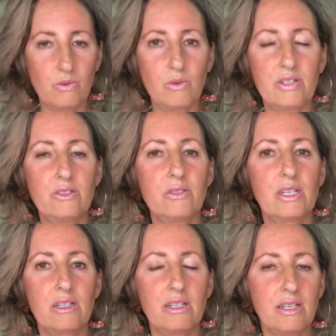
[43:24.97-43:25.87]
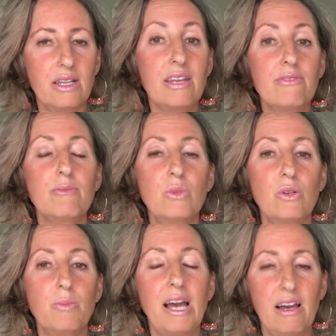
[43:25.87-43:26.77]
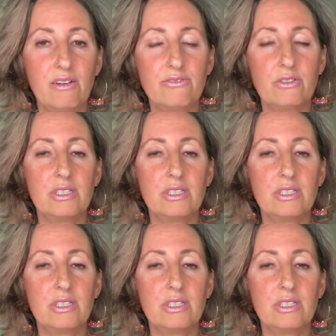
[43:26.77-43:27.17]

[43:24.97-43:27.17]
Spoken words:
we're doing it in an even more powerful